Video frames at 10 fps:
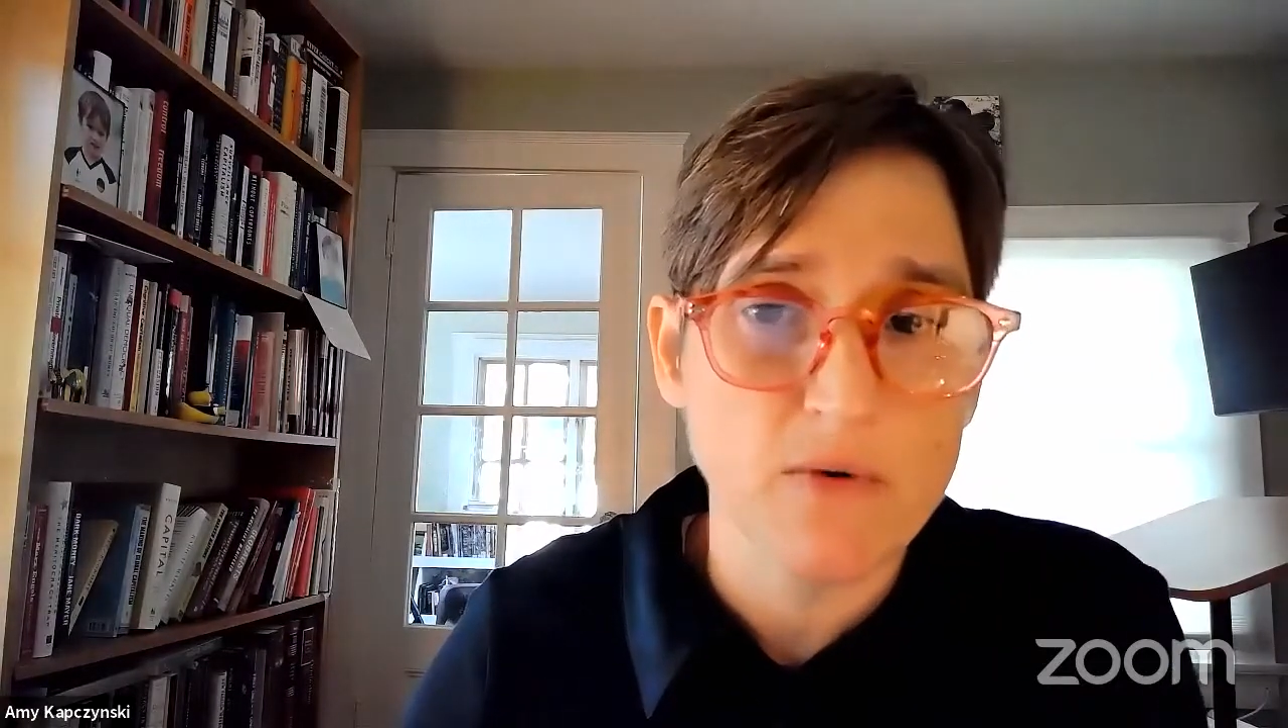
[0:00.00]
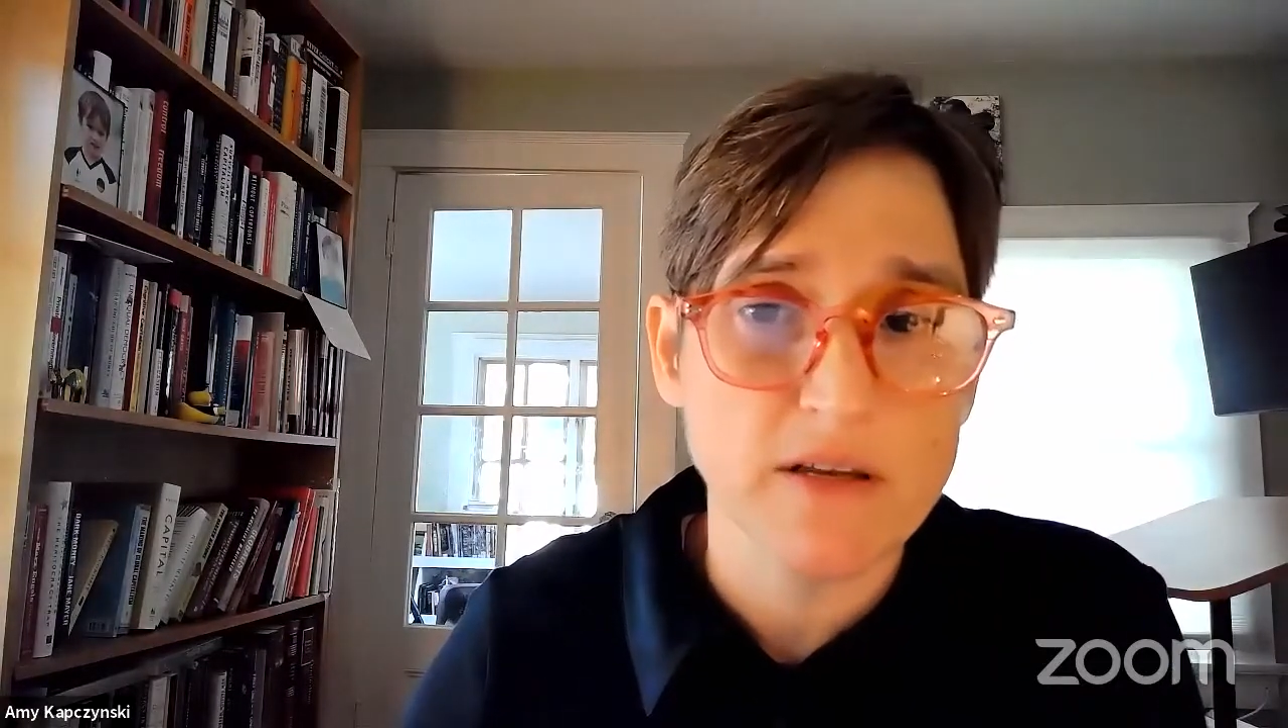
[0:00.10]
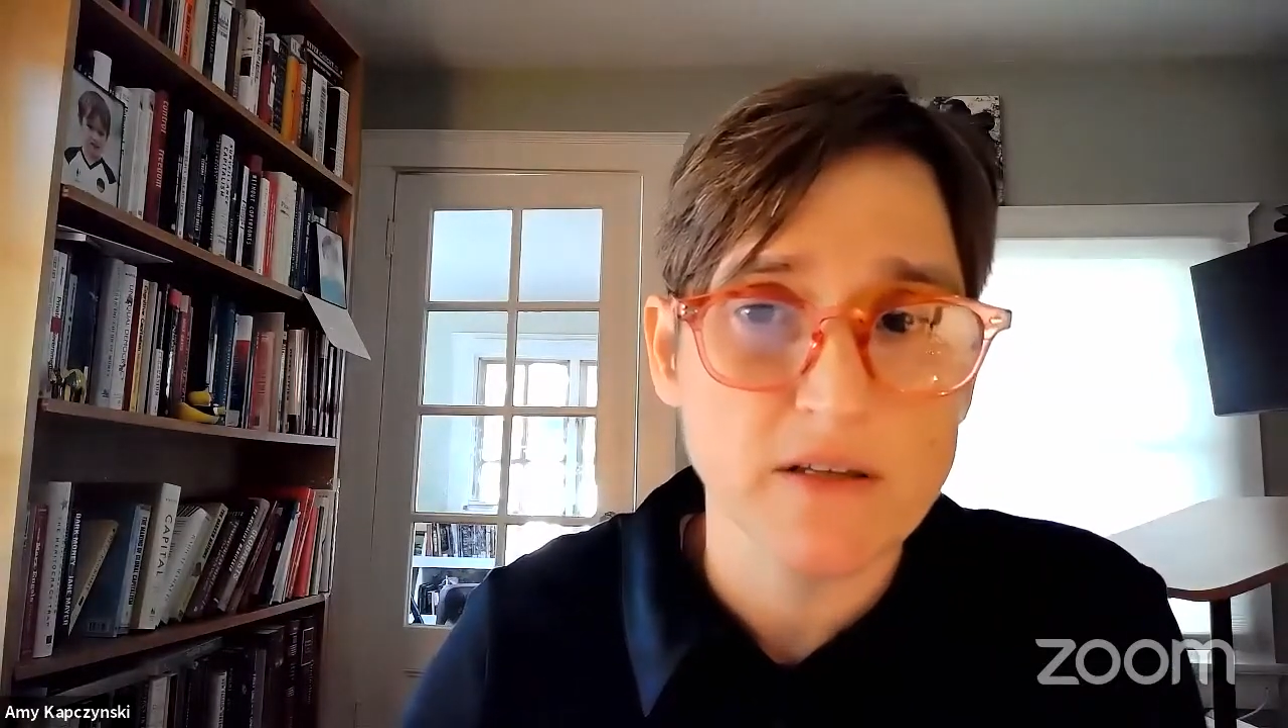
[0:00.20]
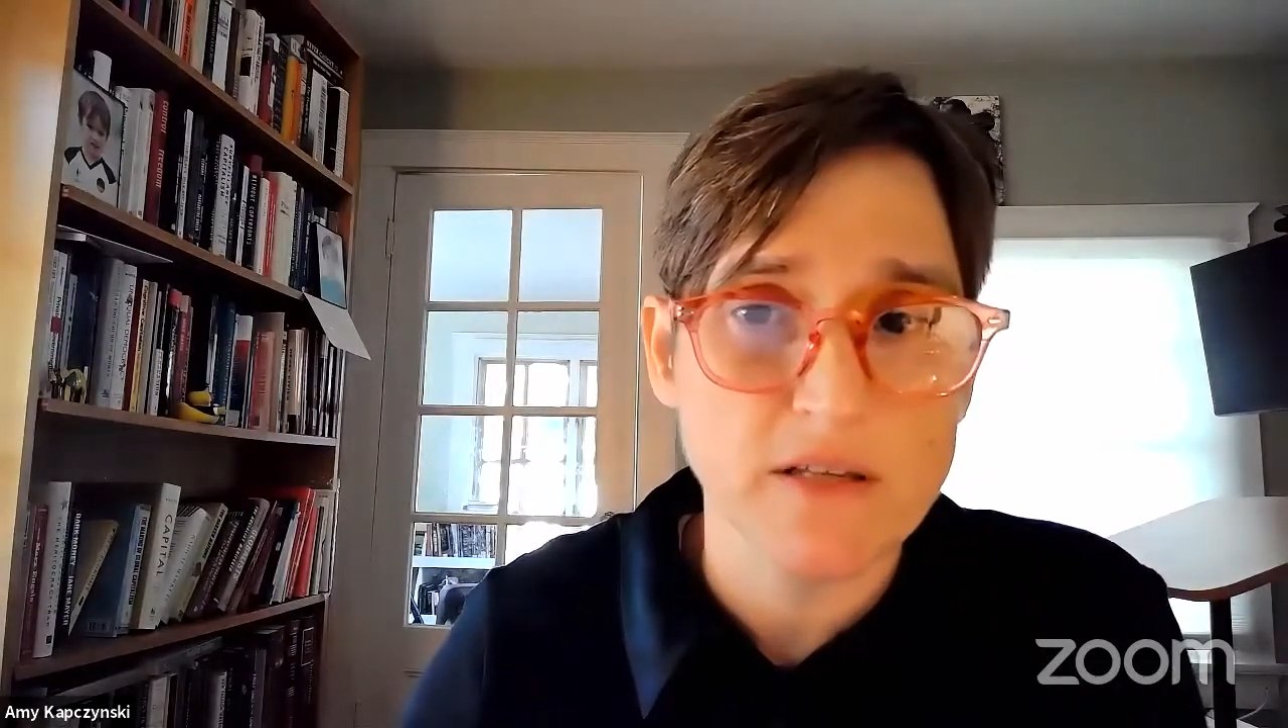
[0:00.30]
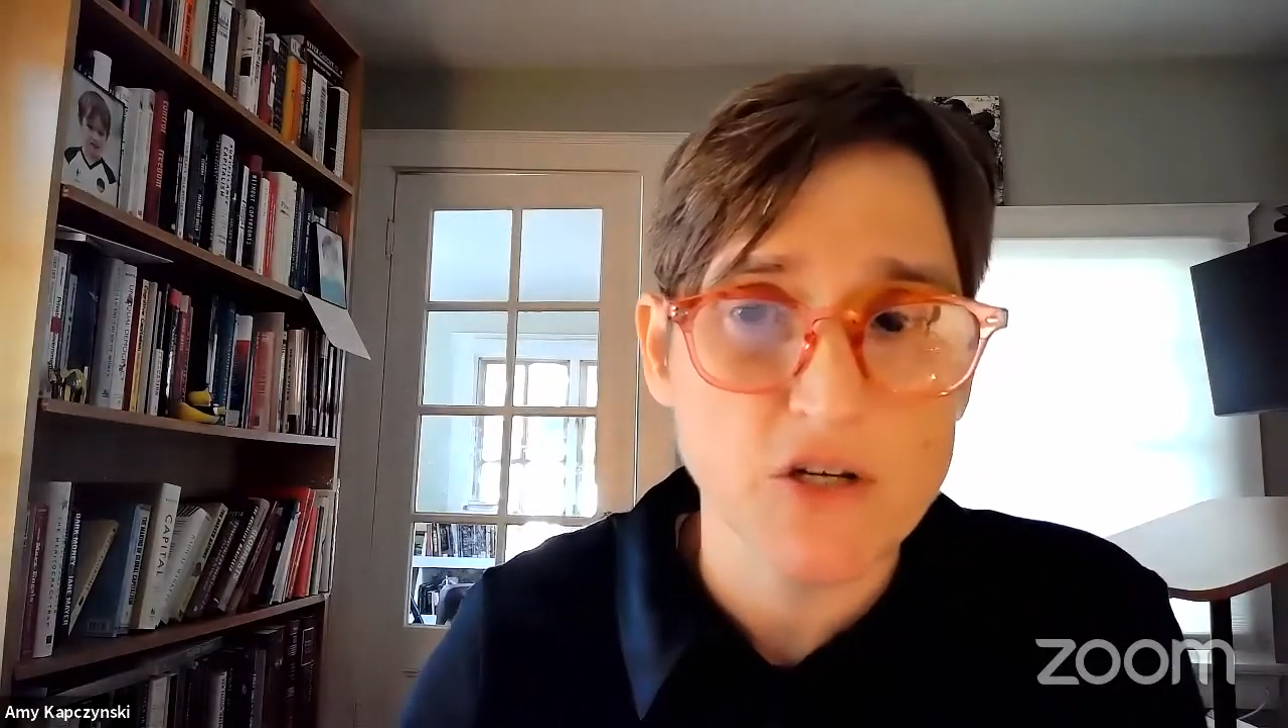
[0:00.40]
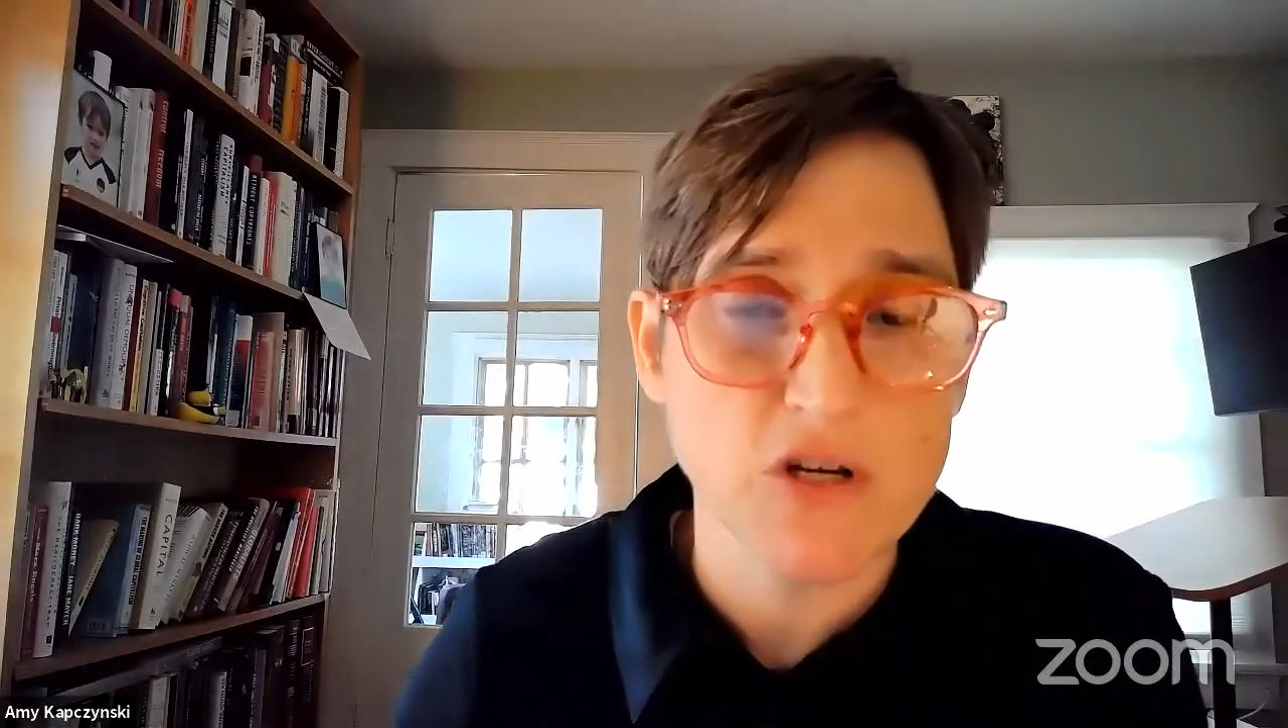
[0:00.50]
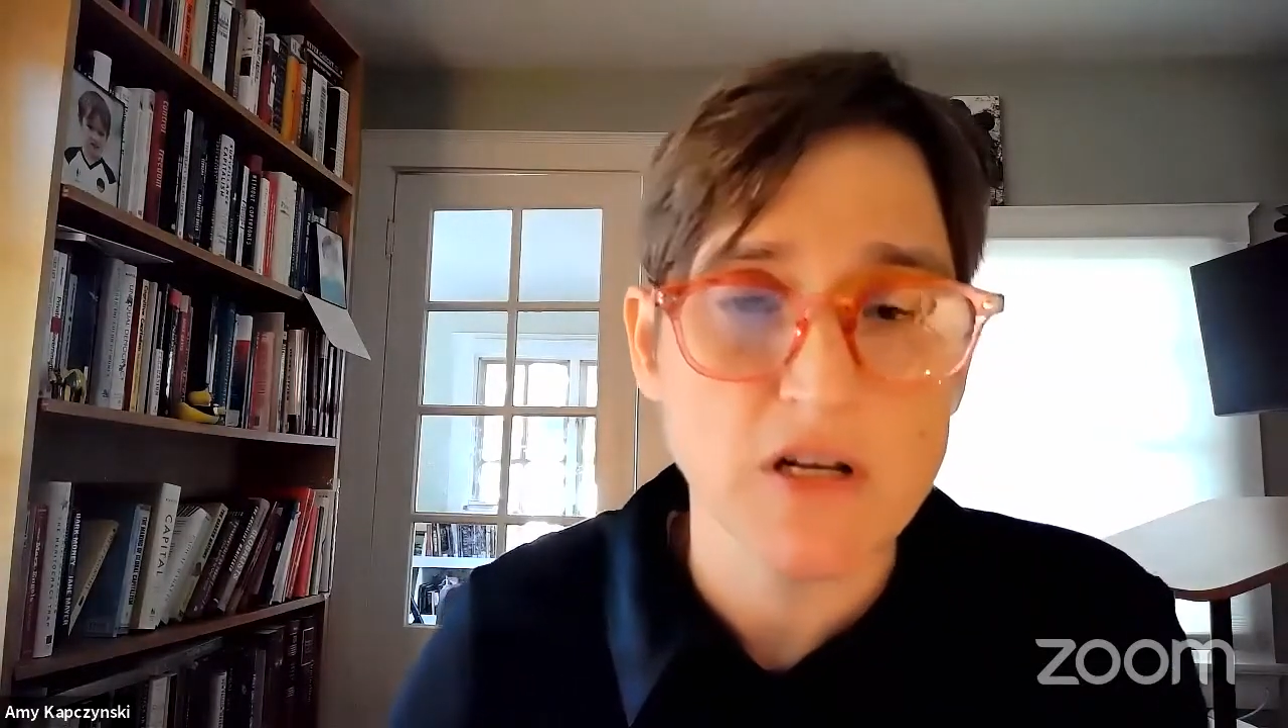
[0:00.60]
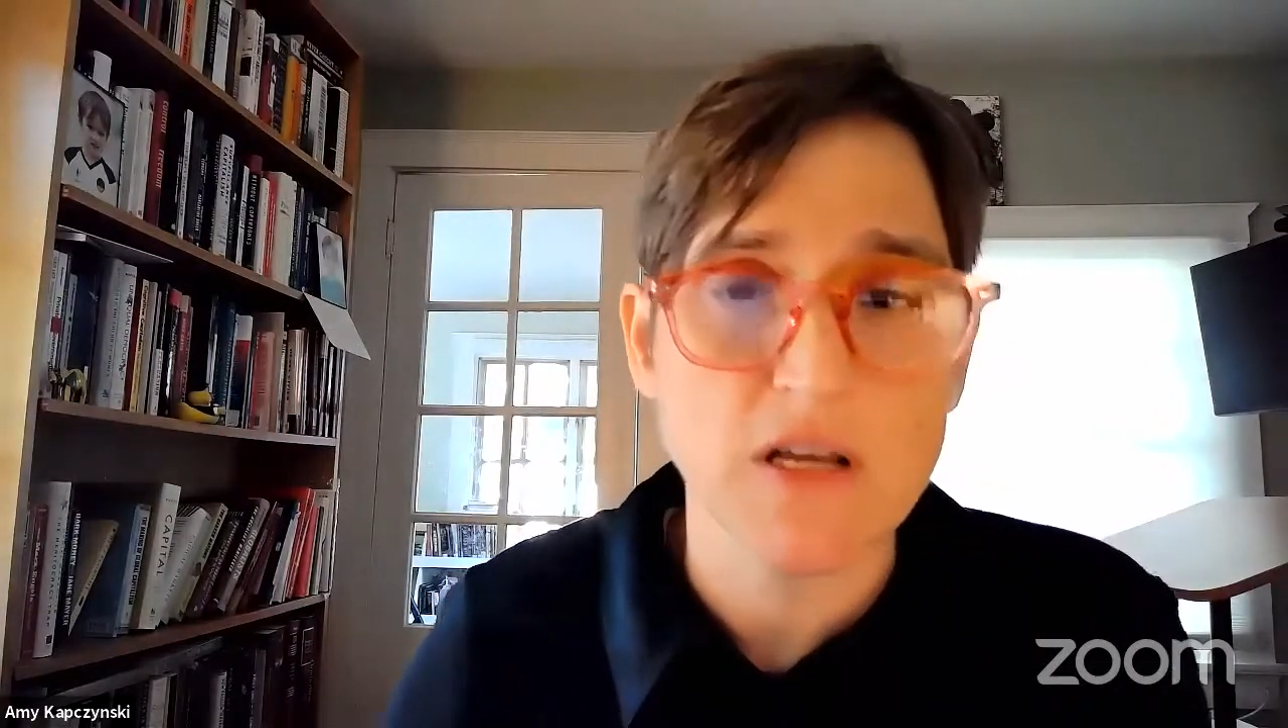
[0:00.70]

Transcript: Regulation